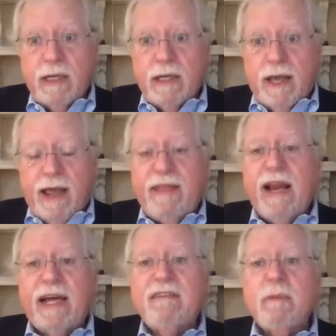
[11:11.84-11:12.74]
and they're not
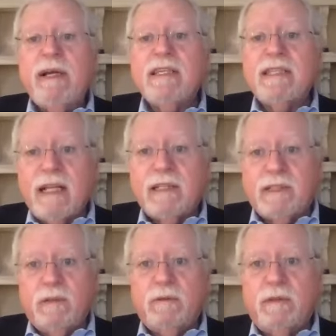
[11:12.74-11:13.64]
going to have anybody to sell it
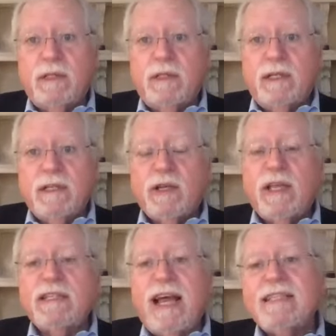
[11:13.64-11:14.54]
to. So
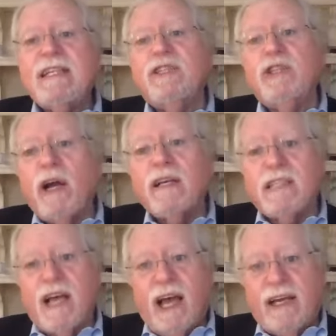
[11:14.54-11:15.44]
there's that's the dark
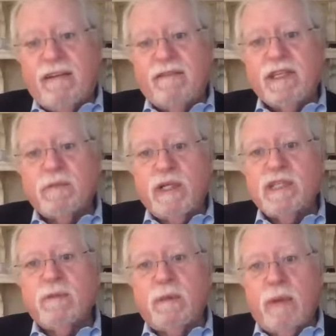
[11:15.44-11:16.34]
side of this
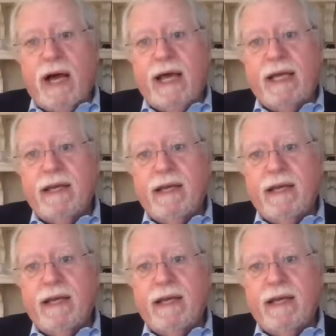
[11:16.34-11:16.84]
principal buy